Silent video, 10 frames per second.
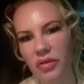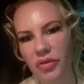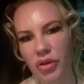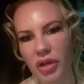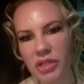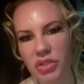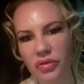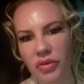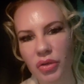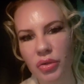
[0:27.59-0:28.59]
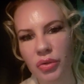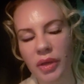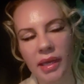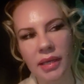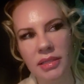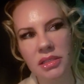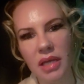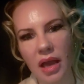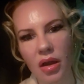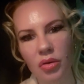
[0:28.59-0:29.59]
for your interview and
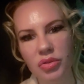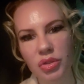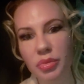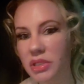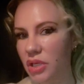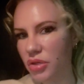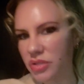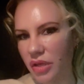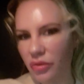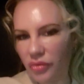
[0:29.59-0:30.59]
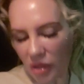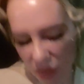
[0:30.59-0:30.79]
how to present yourself.